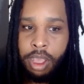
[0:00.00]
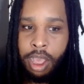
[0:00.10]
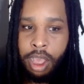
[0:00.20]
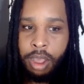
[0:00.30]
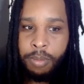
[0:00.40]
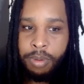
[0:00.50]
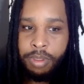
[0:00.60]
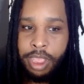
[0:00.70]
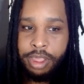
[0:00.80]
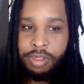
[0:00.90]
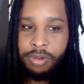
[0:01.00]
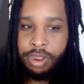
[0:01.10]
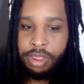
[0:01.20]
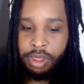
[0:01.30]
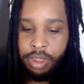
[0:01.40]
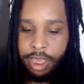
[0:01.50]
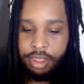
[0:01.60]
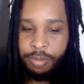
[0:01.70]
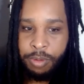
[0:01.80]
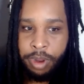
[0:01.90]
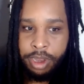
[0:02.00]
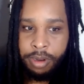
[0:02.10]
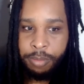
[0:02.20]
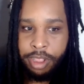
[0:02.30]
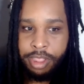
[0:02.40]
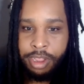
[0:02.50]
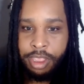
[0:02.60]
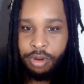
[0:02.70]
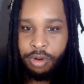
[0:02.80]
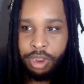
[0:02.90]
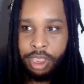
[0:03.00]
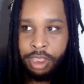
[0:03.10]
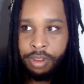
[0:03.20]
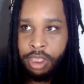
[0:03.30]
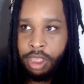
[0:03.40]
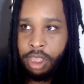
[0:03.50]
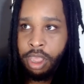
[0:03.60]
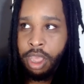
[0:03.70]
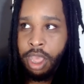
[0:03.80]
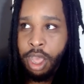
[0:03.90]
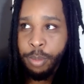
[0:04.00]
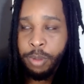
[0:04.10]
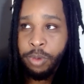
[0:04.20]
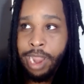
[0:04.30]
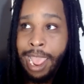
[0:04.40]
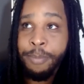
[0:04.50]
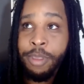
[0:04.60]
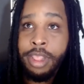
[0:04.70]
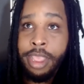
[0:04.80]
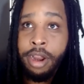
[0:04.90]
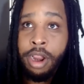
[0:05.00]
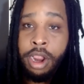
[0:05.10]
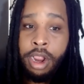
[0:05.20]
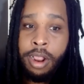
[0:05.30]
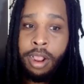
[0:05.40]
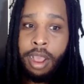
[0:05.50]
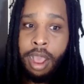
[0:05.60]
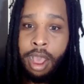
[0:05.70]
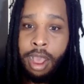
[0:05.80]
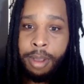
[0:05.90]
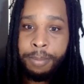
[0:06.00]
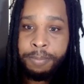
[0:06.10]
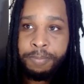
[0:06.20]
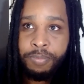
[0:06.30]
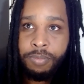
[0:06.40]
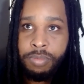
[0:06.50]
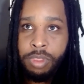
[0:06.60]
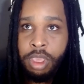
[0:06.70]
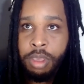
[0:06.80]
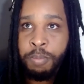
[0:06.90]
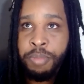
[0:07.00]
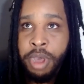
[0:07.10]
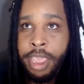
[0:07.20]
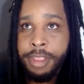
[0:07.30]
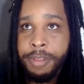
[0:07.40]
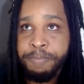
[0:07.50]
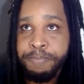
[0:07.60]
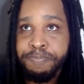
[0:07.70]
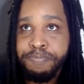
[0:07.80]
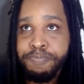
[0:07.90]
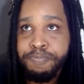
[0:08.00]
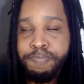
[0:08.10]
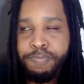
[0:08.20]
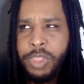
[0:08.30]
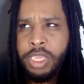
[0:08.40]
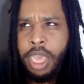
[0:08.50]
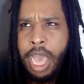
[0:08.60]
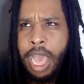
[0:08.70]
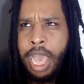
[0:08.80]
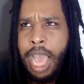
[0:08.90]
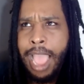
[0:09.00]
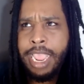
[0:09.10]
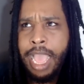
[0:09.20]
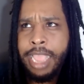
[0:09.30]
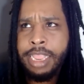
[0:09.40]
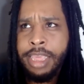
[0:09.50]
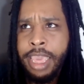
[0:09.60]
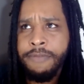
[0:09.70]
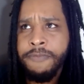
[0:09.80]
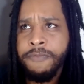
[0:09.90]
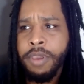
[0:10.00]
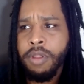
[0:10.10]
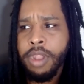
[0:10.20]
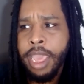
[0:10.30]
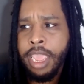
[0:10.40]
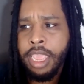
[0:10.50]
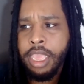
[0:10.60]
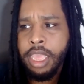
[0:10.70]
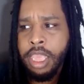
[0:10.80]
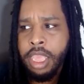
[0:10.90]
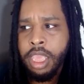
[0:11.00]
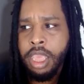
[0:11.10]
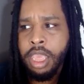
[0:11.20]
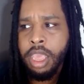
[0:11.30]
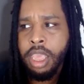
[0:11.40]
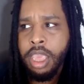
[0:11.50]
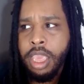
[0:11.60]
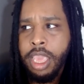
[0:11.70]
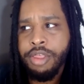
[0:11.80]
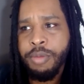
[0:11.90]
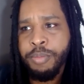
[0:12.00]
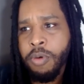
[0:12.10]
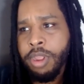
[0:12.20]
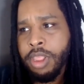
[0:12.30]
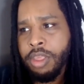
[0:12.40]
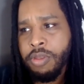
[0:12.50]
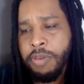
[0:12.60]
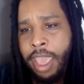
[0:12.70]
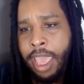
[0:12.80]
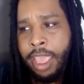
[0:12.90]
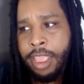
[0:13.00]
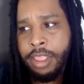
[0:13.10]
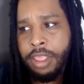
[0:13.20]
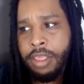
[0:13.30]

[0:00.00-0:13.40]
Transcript: um, that story still has to be written about the Negro League um, and what happened there. Um, but uh, I, I did feel like it's important that you had